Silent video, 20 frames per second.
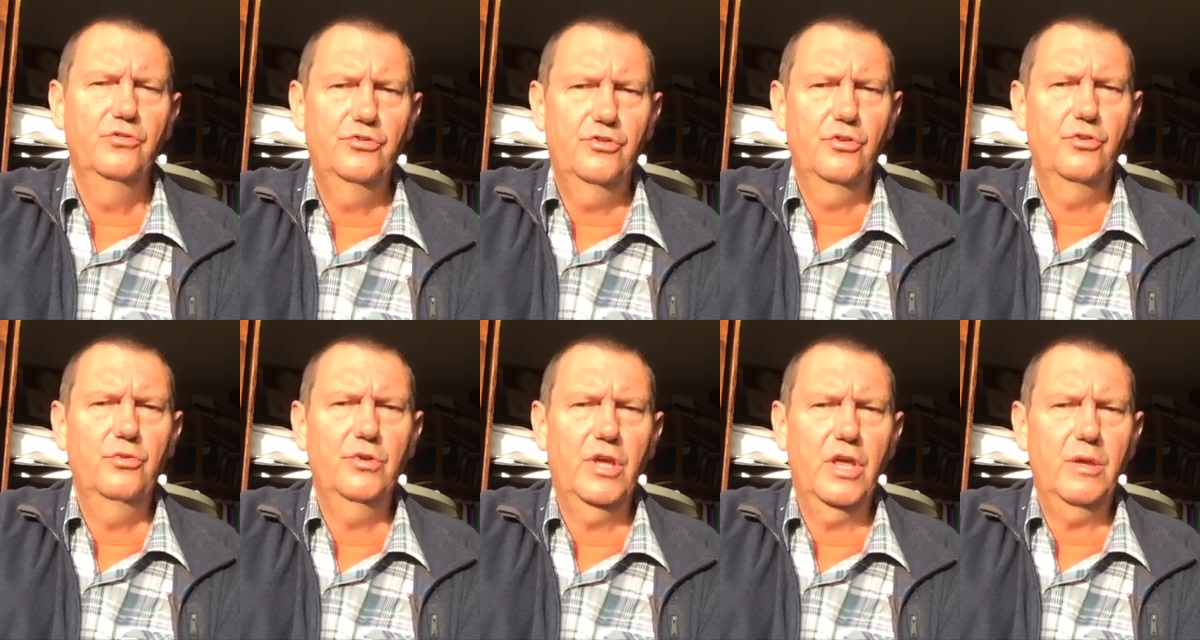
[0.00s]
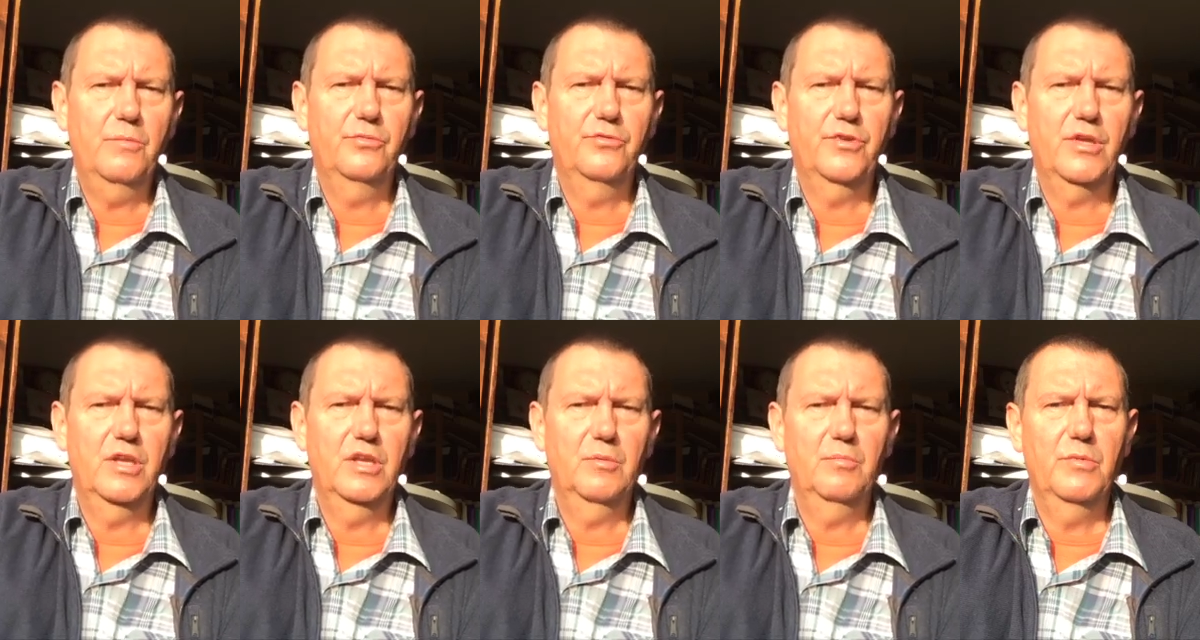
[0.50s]
Do keep
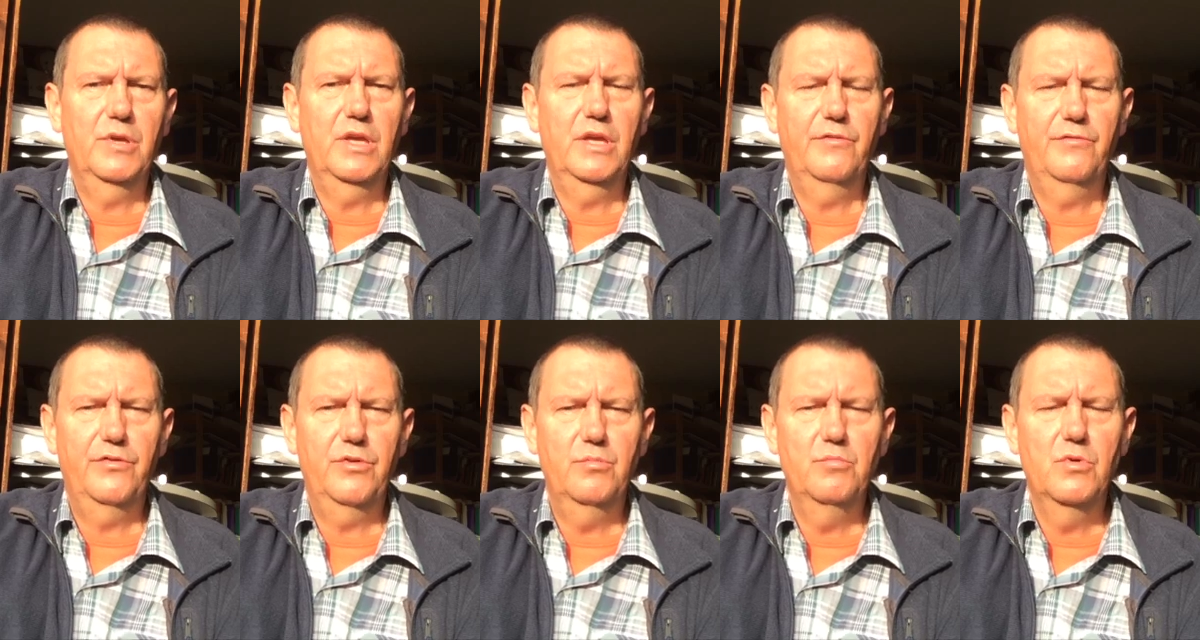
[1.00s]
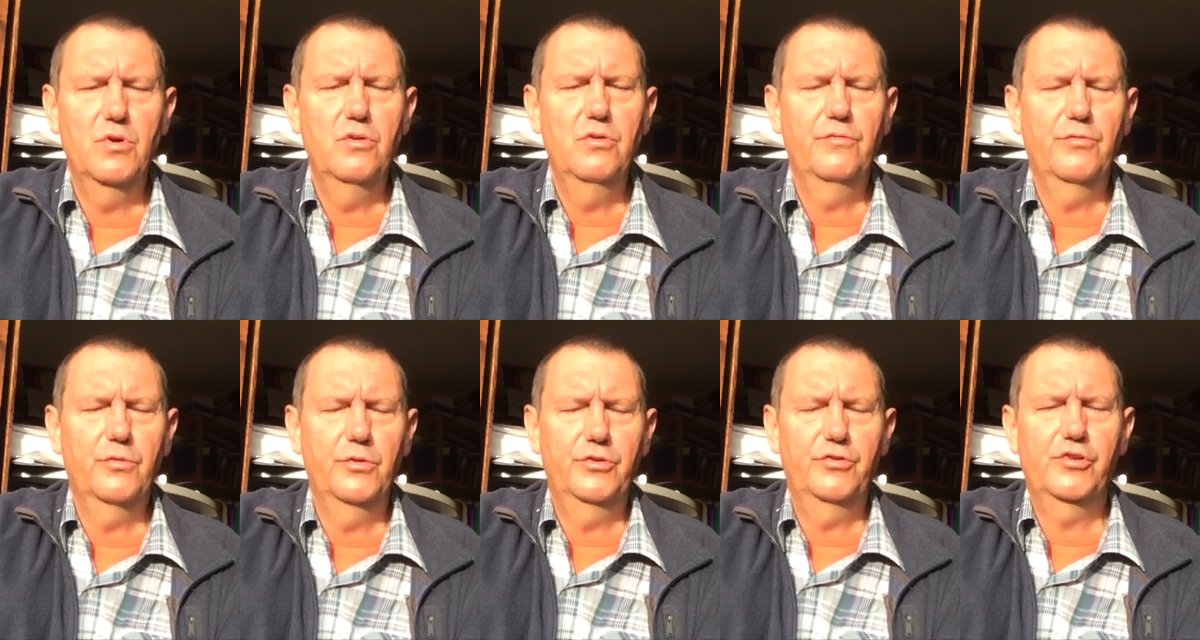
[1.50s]
sending me, if you
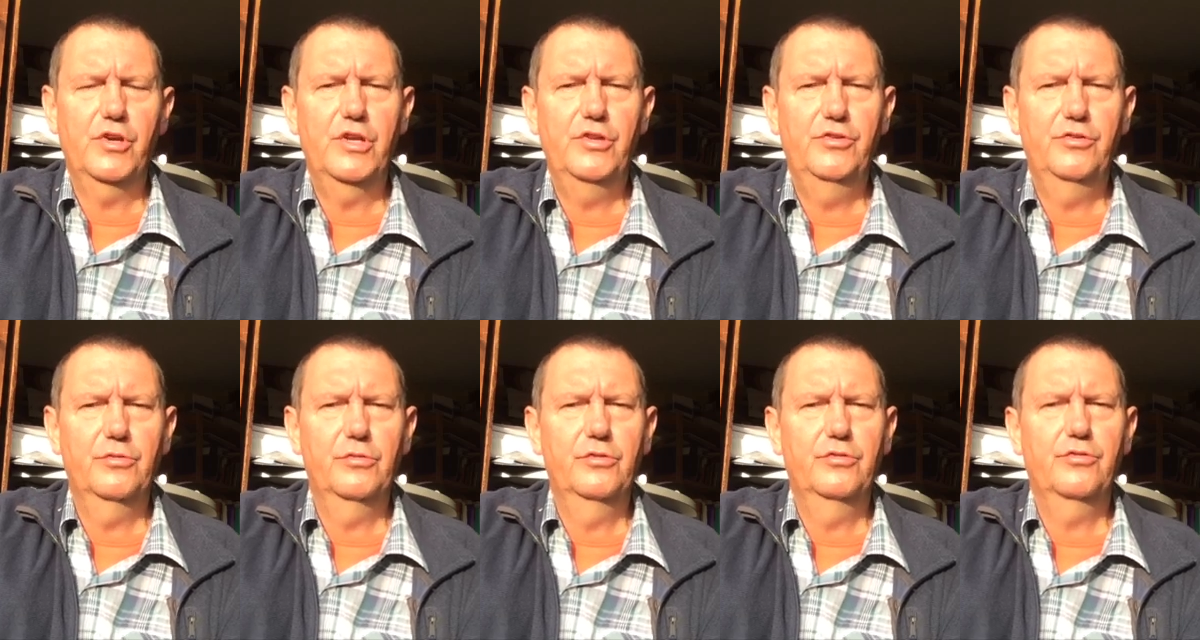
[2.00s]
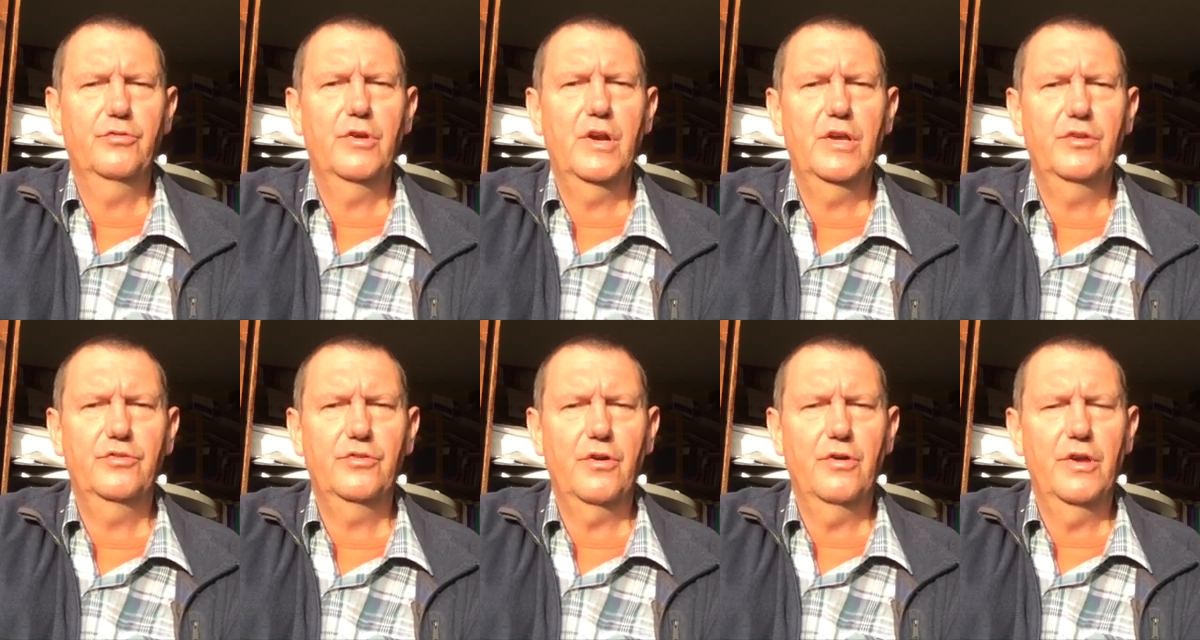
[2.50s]
move or you change your address,